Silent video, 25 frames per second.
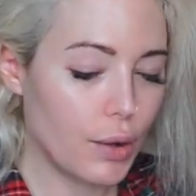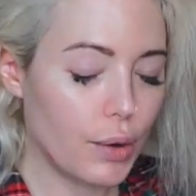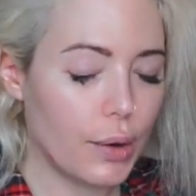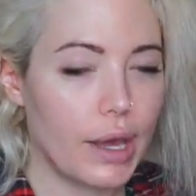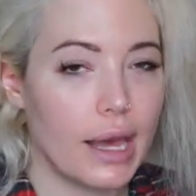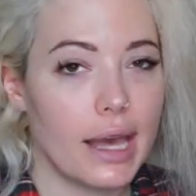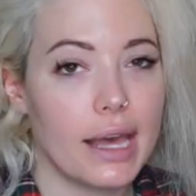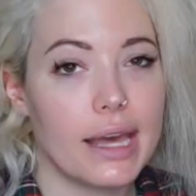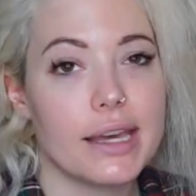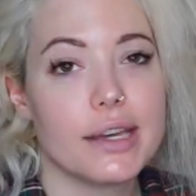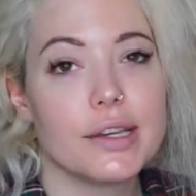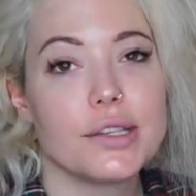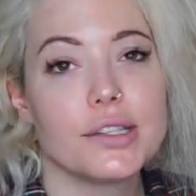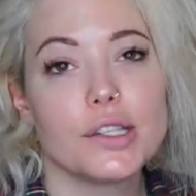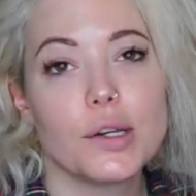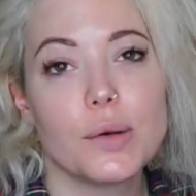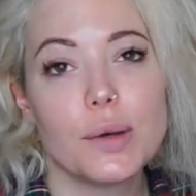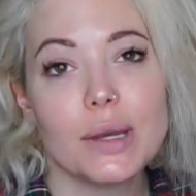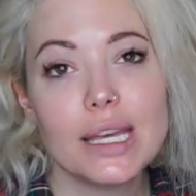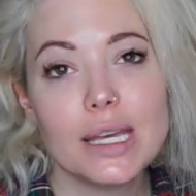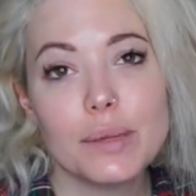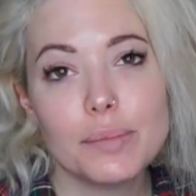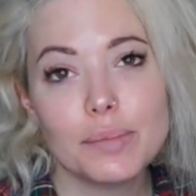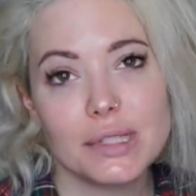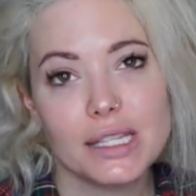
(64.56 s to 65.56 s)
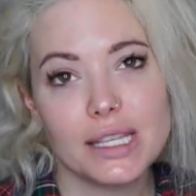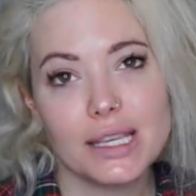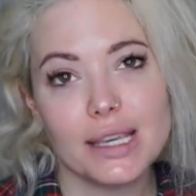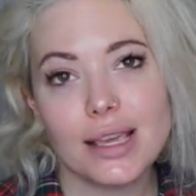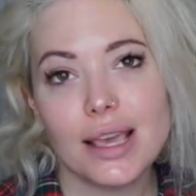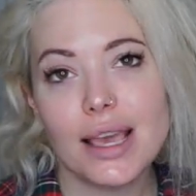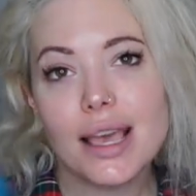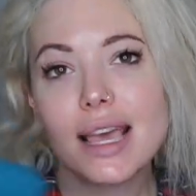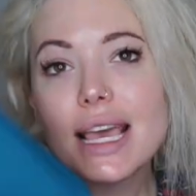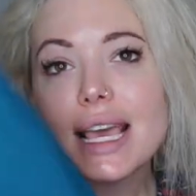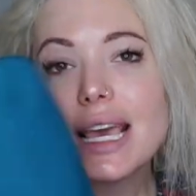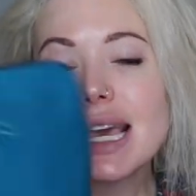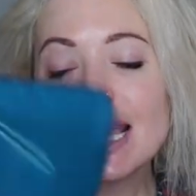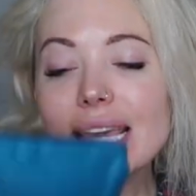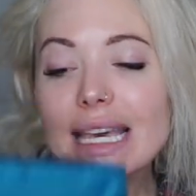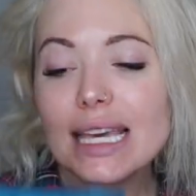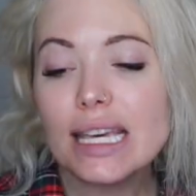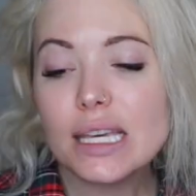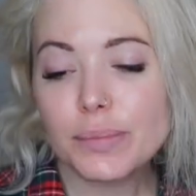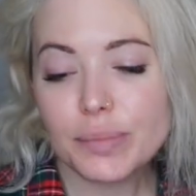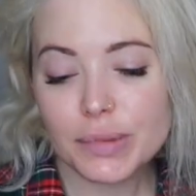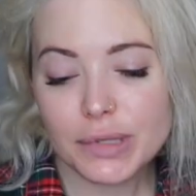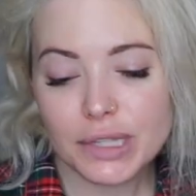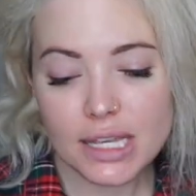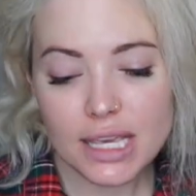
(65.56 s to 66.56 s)
Okay, so Ipsy.
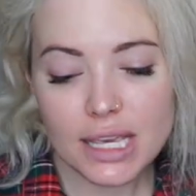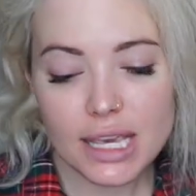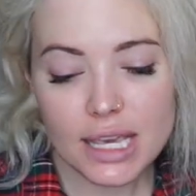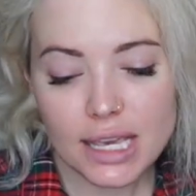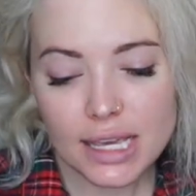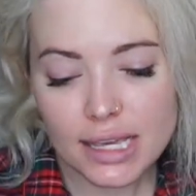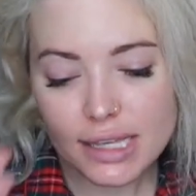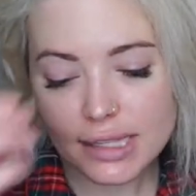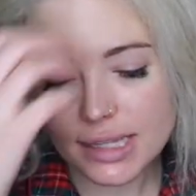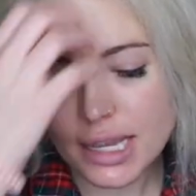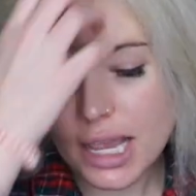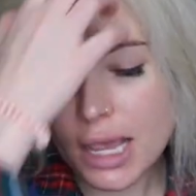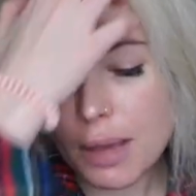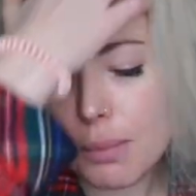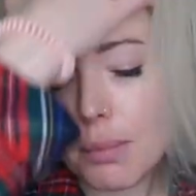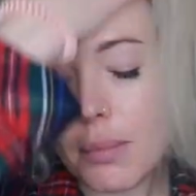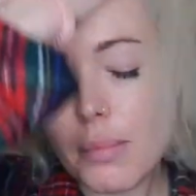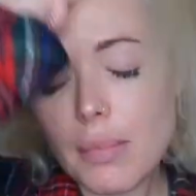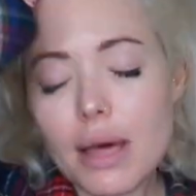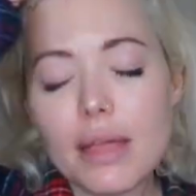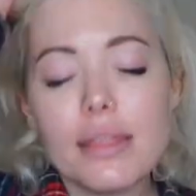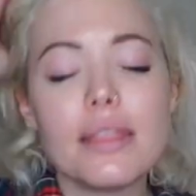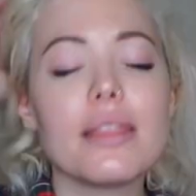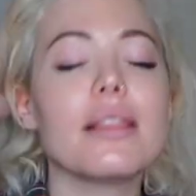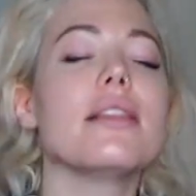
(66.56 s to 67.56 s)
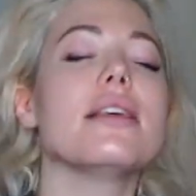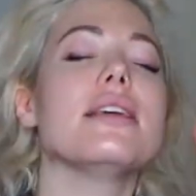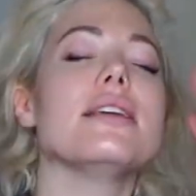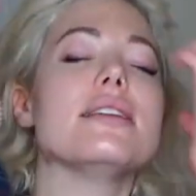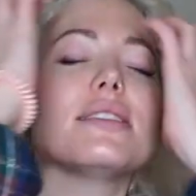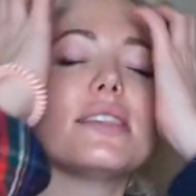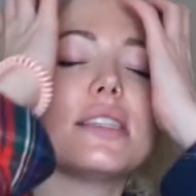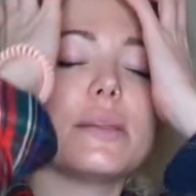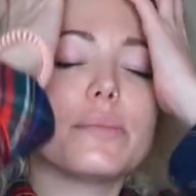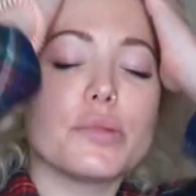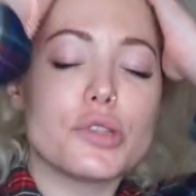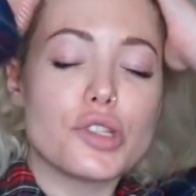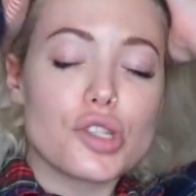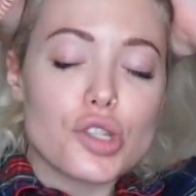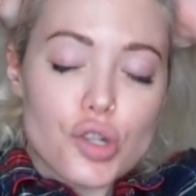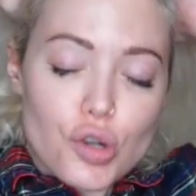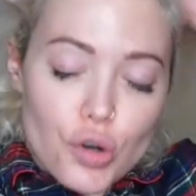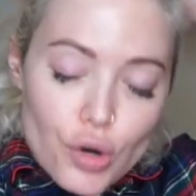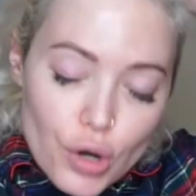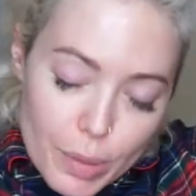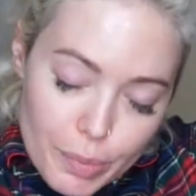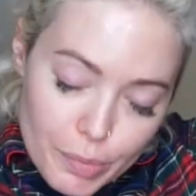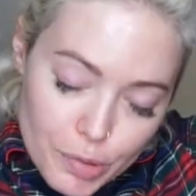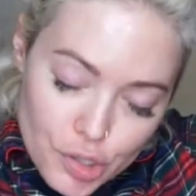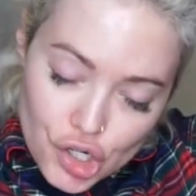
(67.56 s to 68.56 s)
Ipsy is a monthly
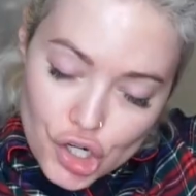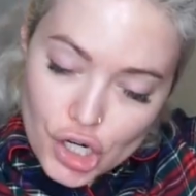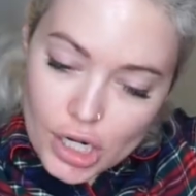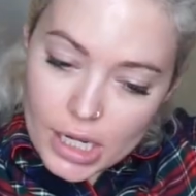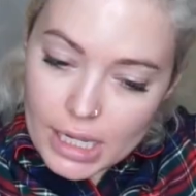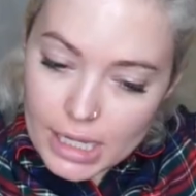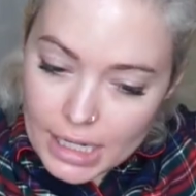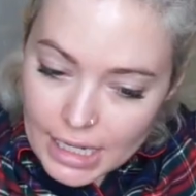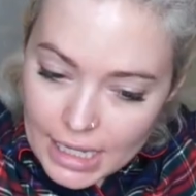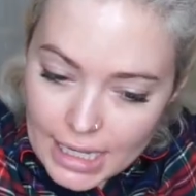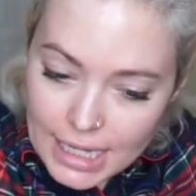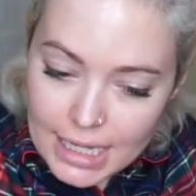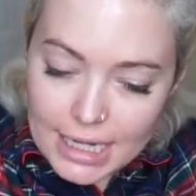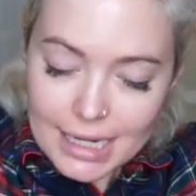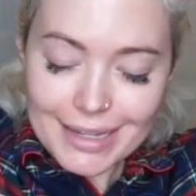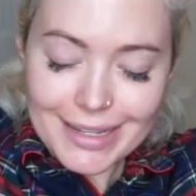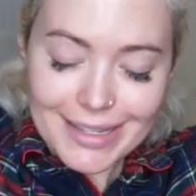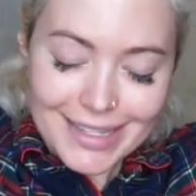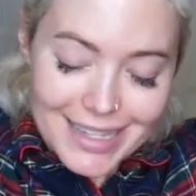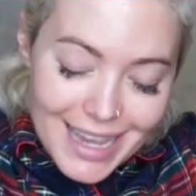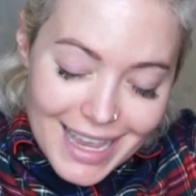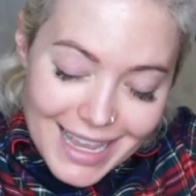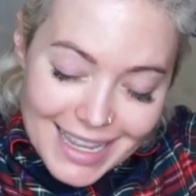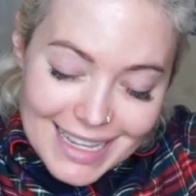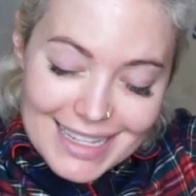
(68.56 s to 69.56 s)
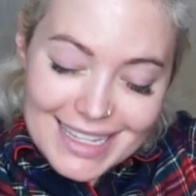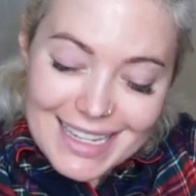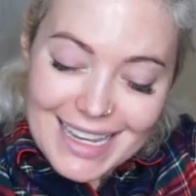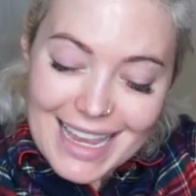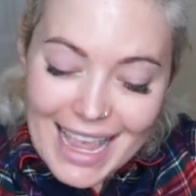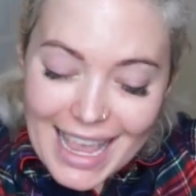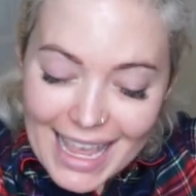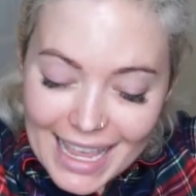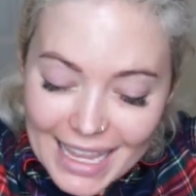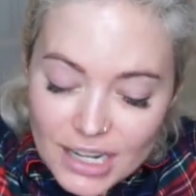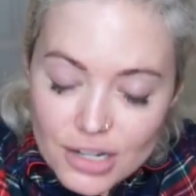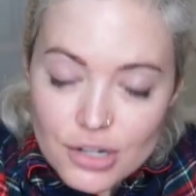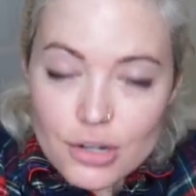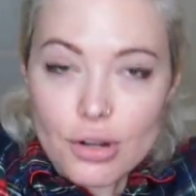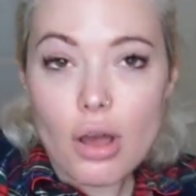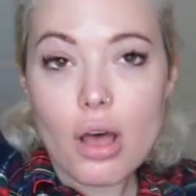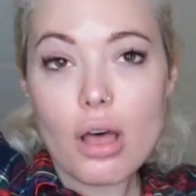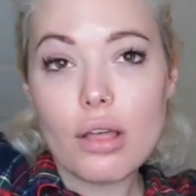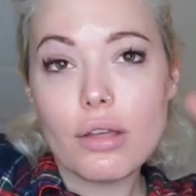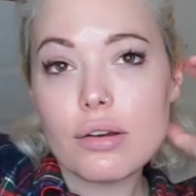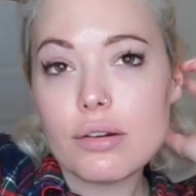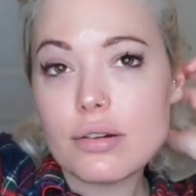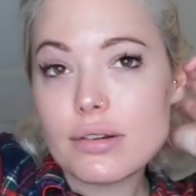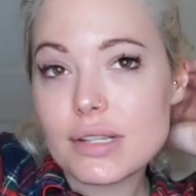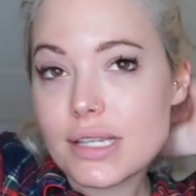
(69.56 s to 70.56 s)
subscription. It is
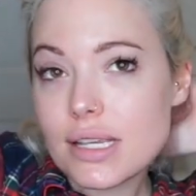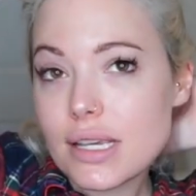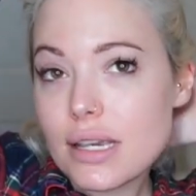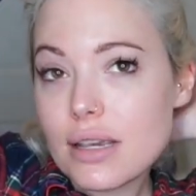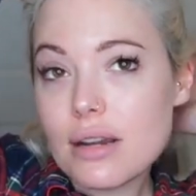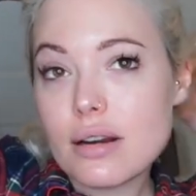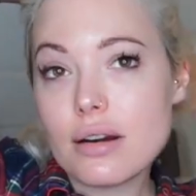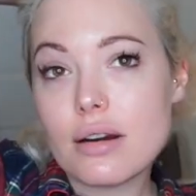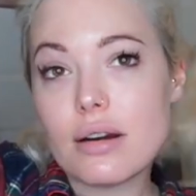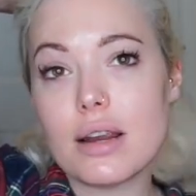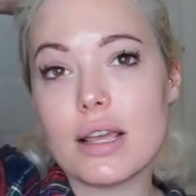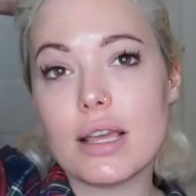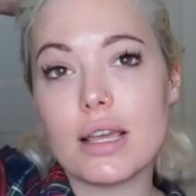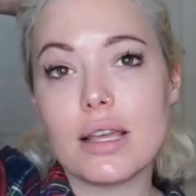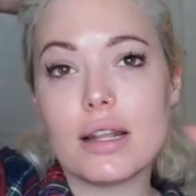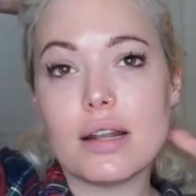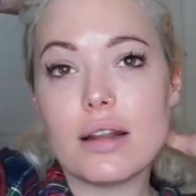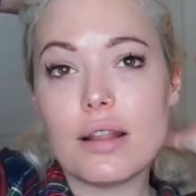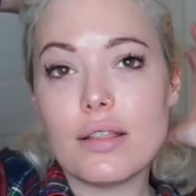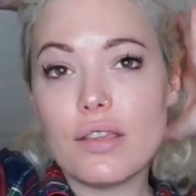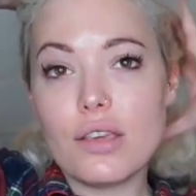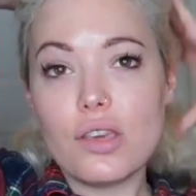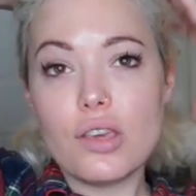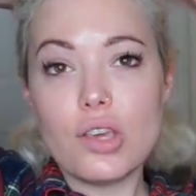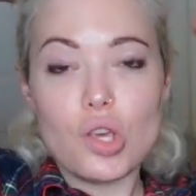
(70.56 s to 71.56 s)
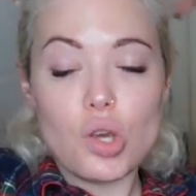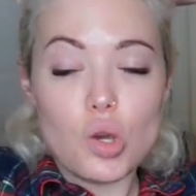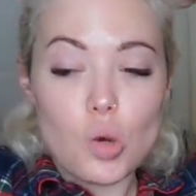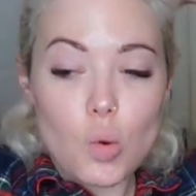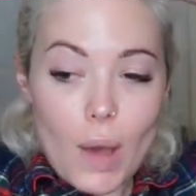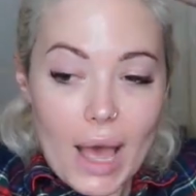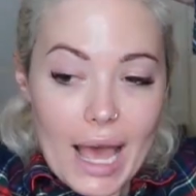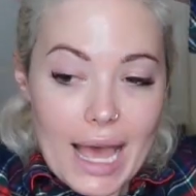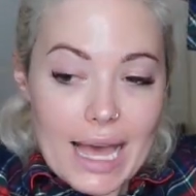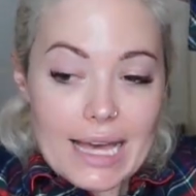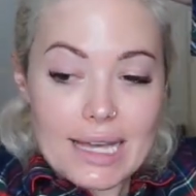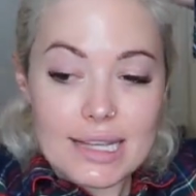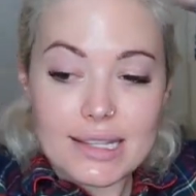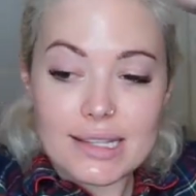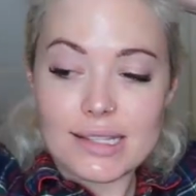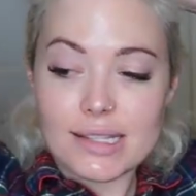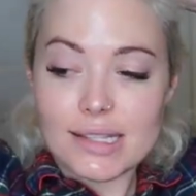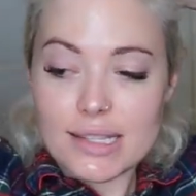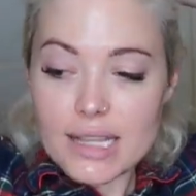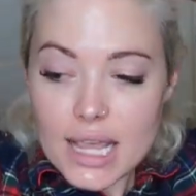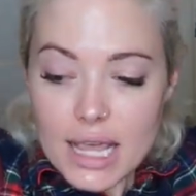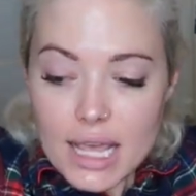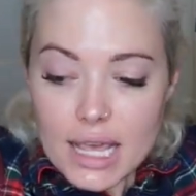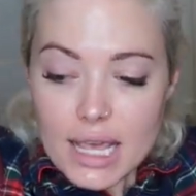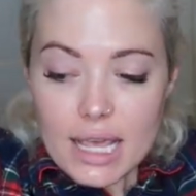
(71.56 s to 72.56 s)
$10 here in the US.